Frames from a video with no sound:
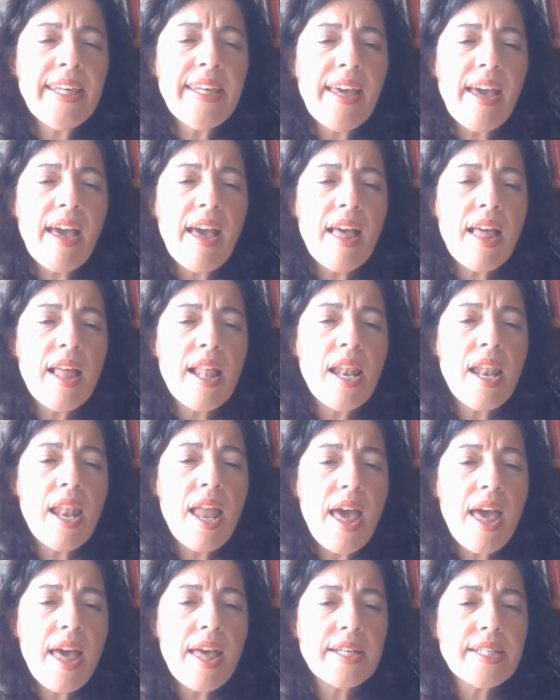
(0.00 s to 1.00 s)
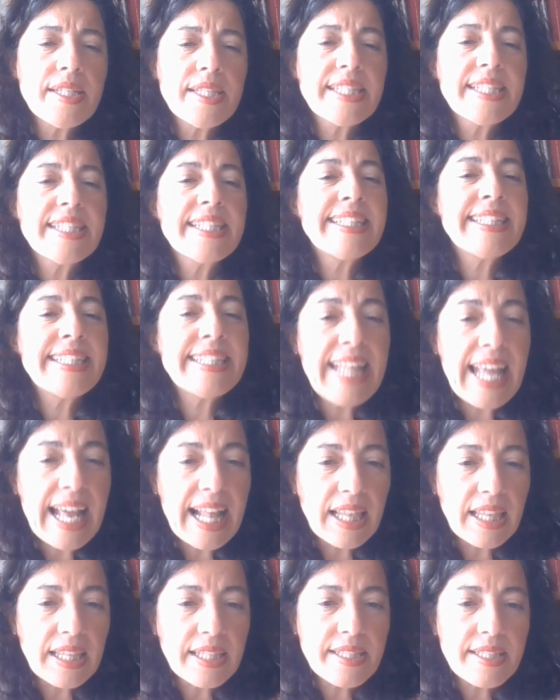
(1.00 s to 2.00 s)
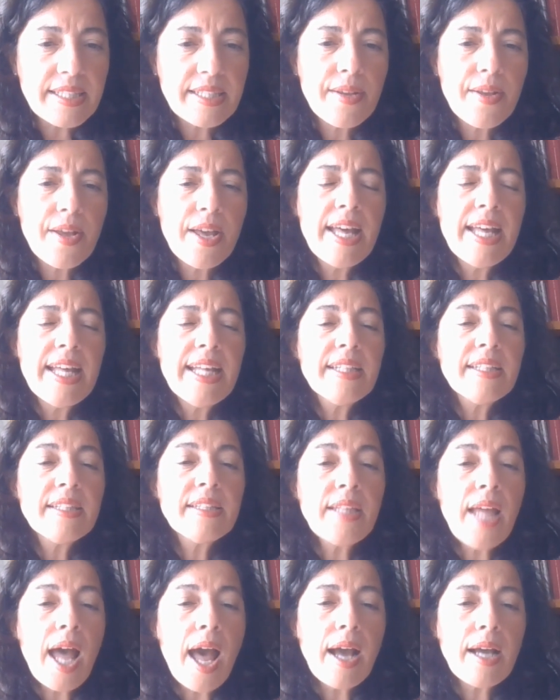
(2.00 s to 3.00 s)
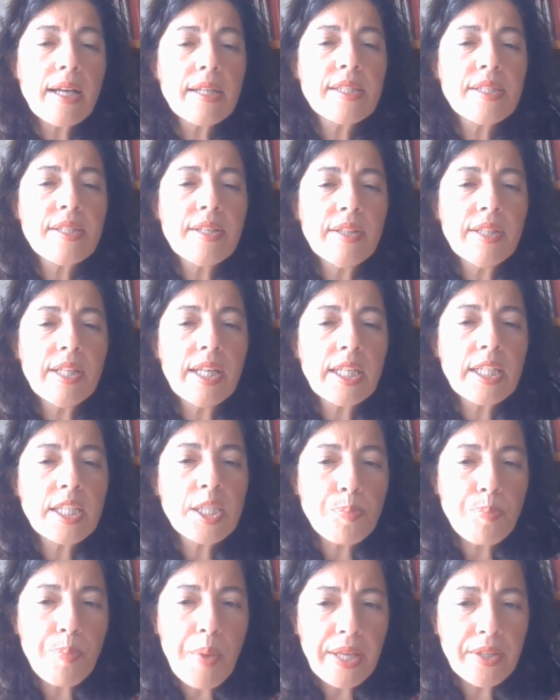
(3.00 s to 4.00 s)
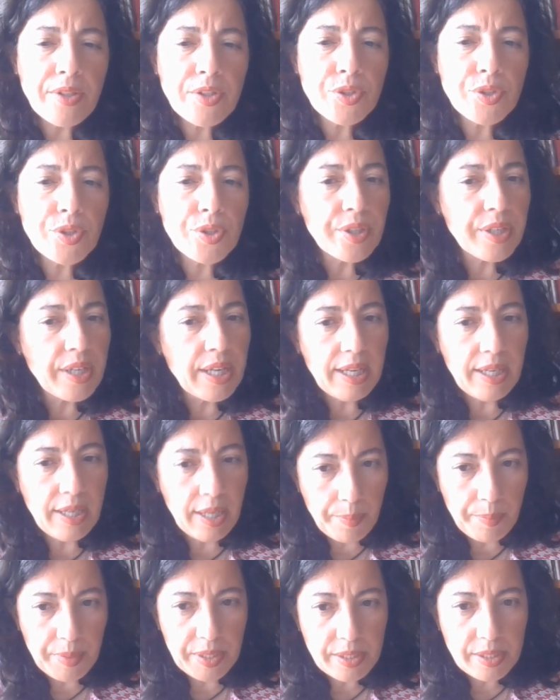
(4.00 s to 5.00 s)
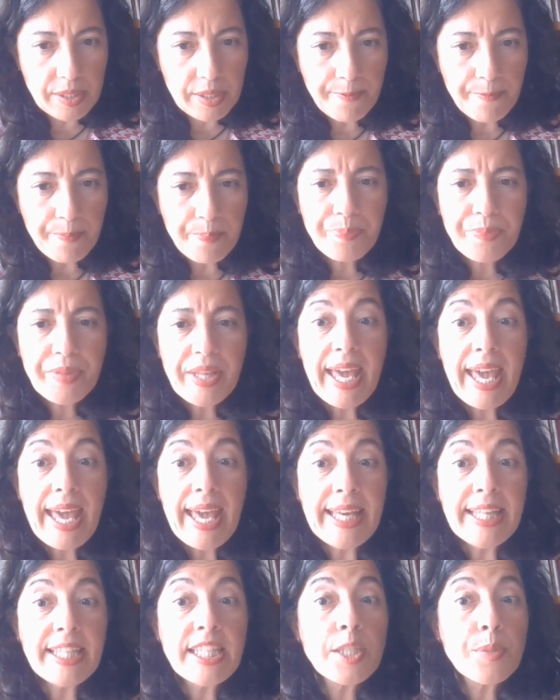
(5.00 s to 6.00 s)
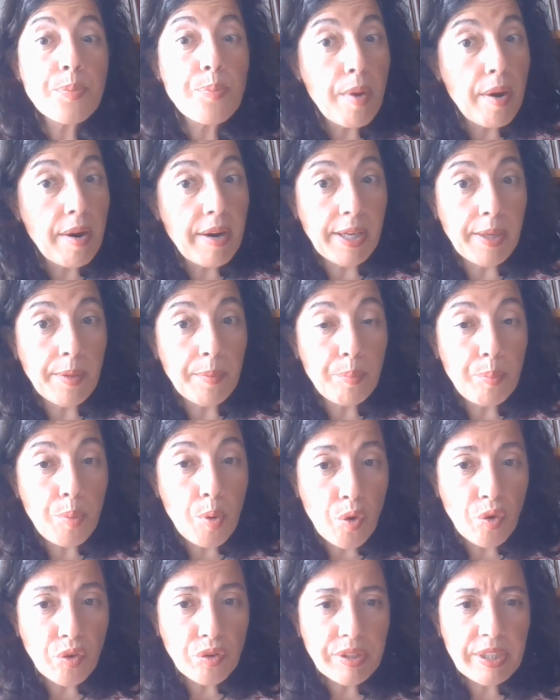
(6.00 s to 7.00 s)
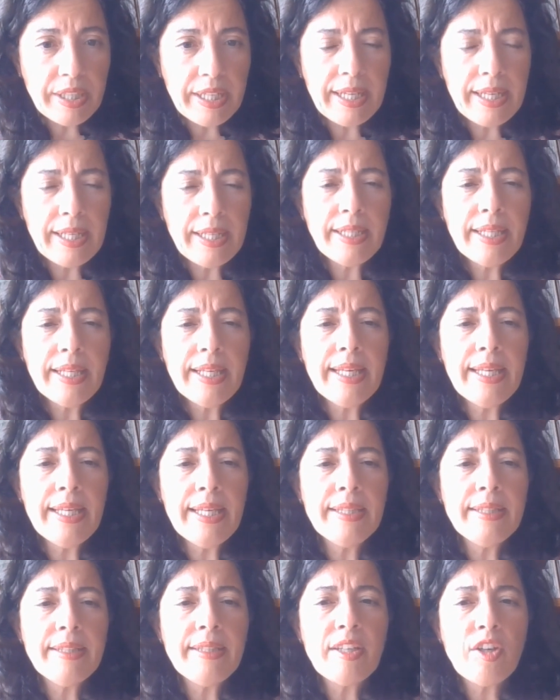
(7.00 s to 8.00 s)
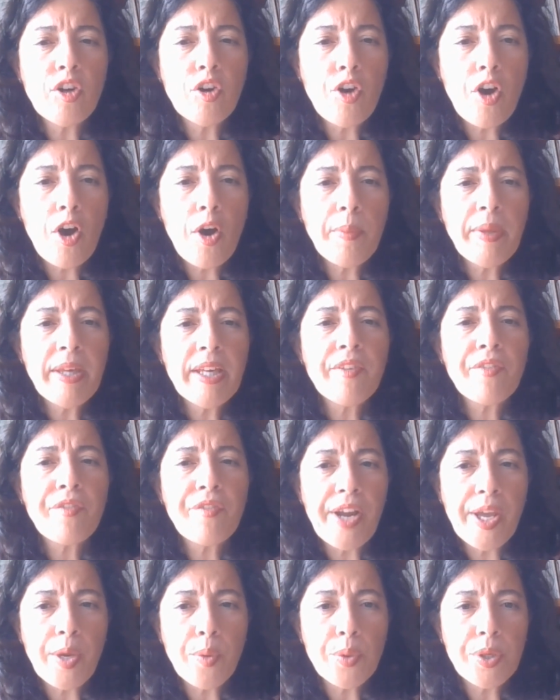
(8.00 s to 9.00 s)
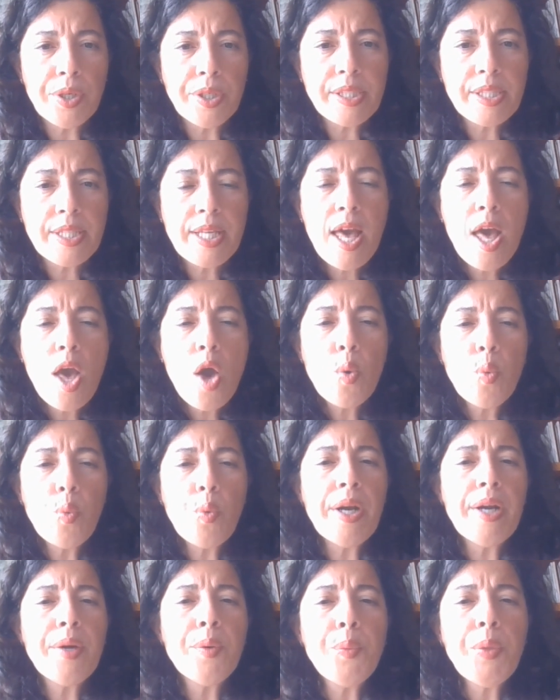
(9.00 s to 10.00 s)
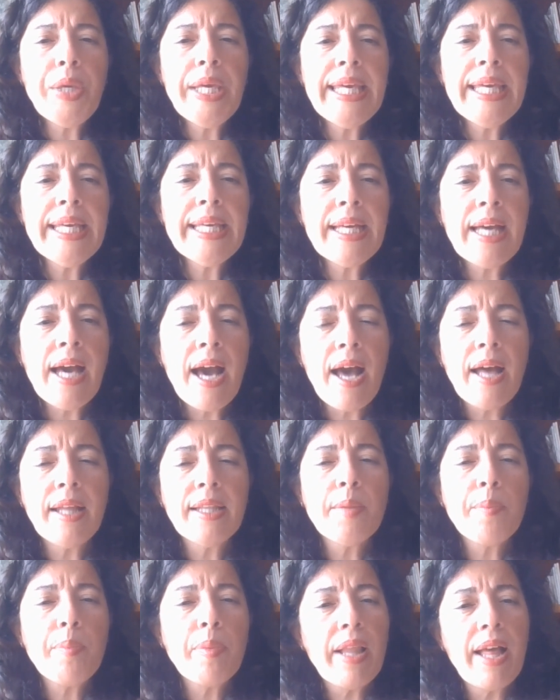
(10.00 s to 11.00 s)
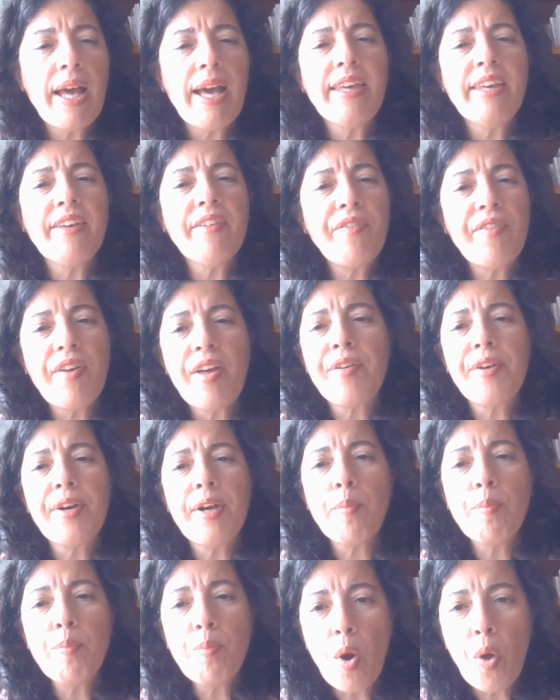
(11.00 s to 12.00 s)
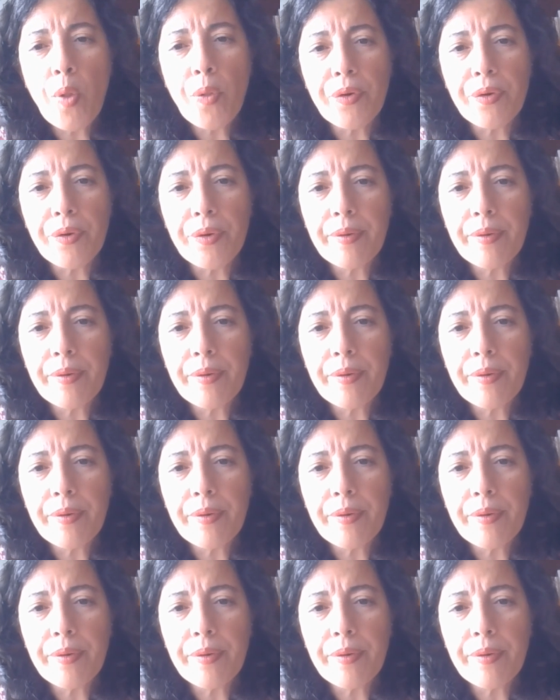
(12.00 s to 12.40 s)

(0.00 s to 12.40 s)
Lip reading: TELS, tells, tax and expenditure limits. It's very important in the economic frameworks where we can apply a federal model,